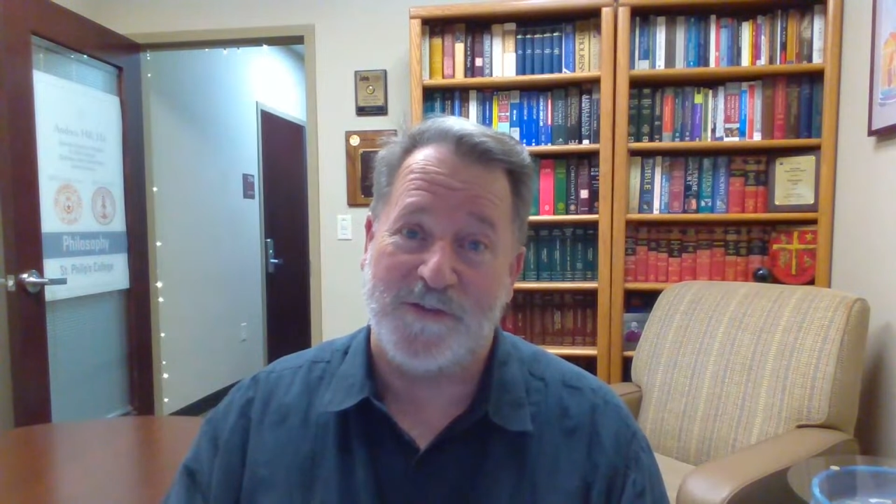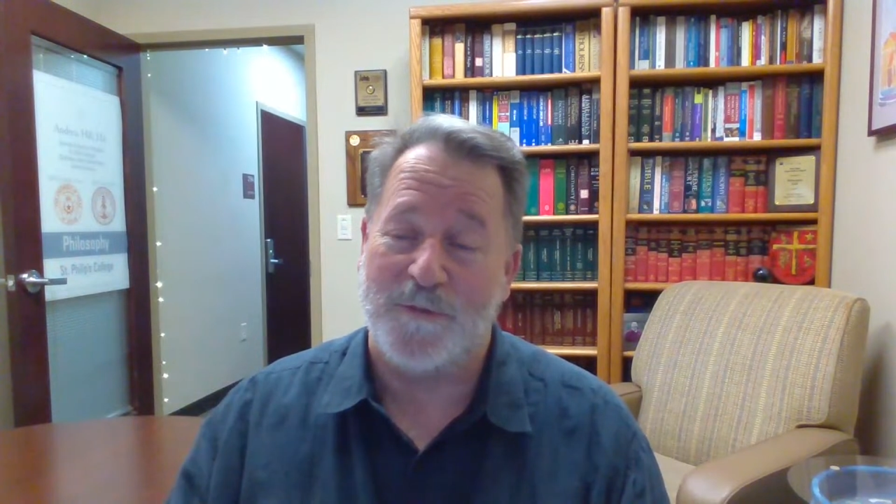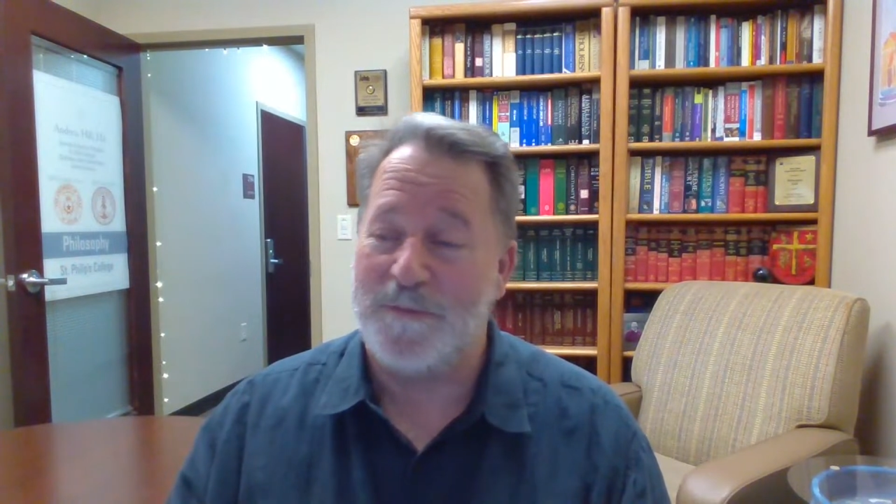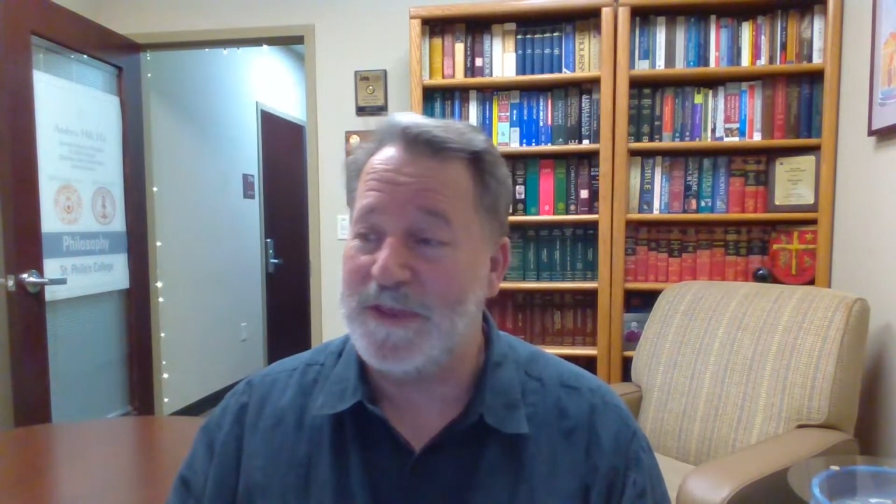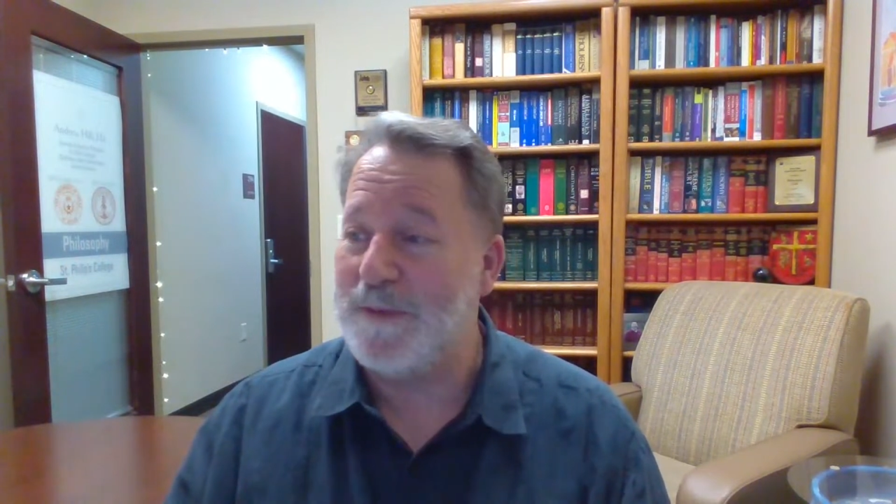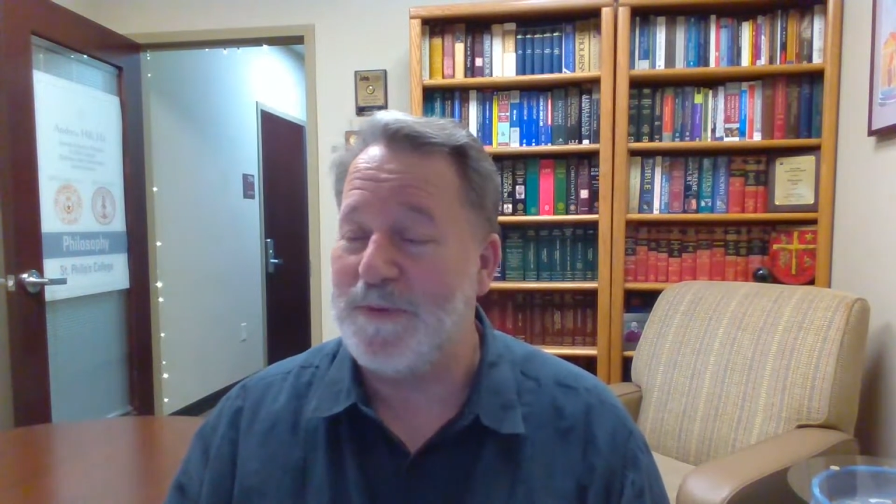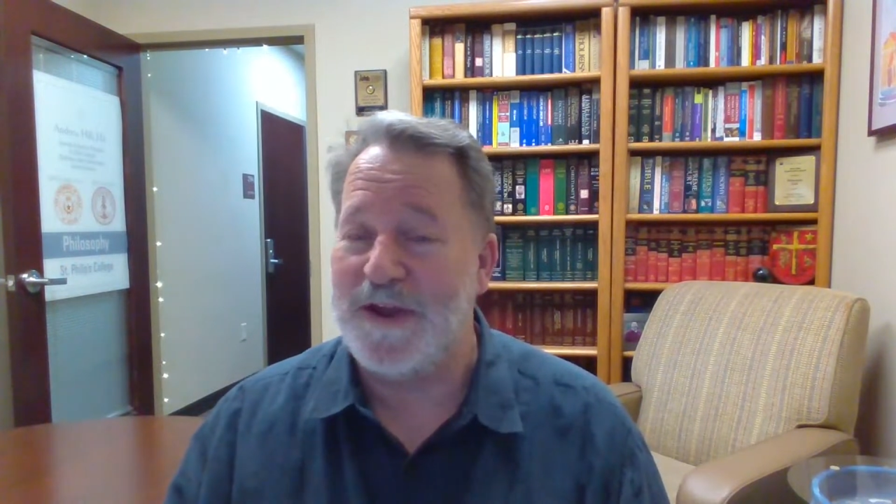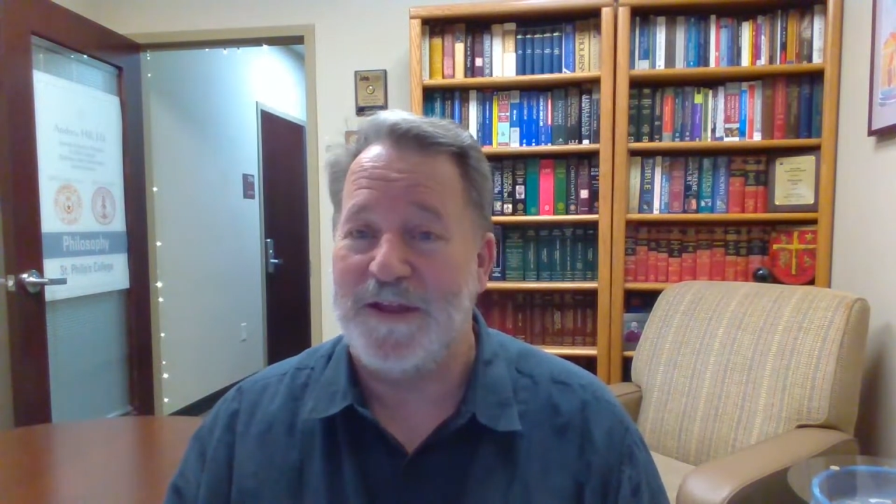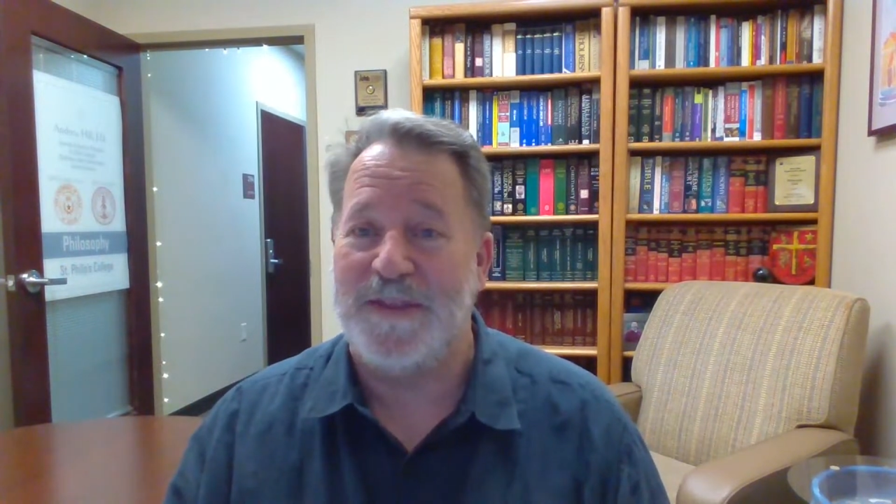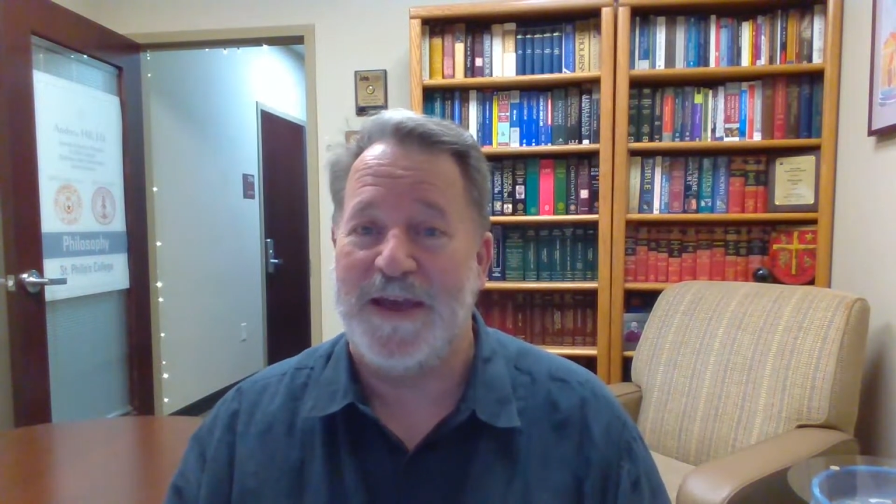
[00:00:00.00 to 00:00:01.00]
So keep an
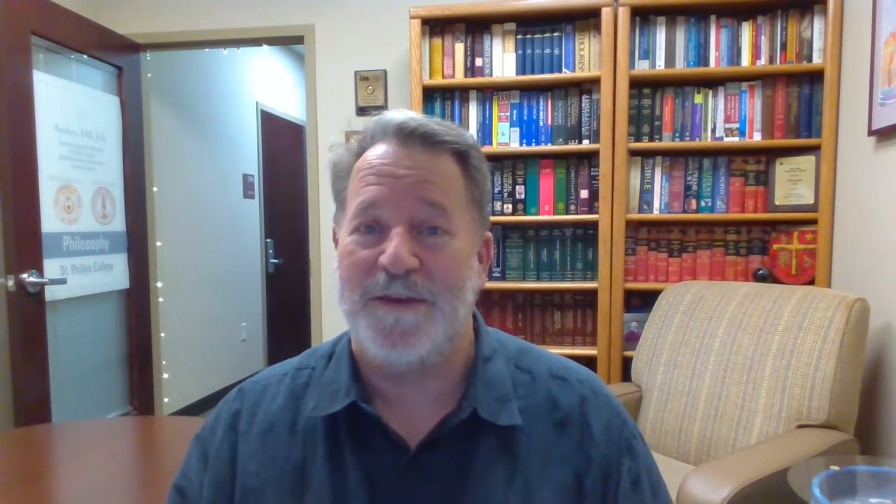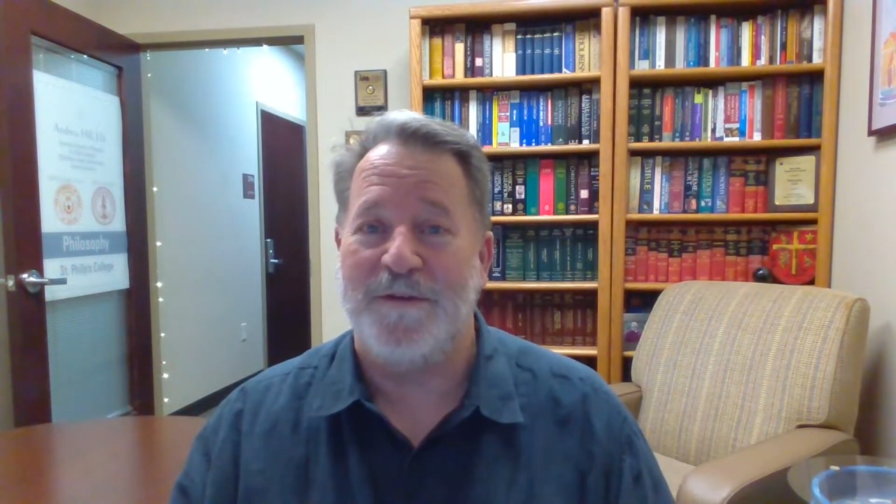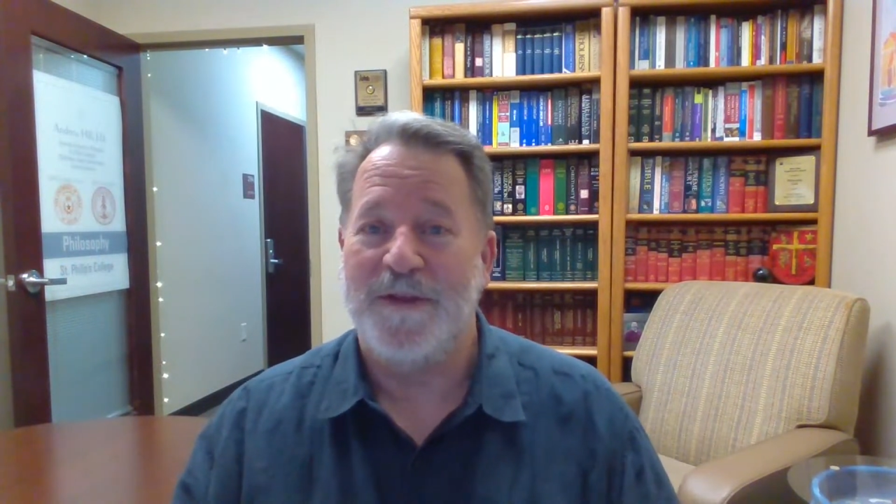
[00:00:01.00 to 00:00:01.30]
eye on that.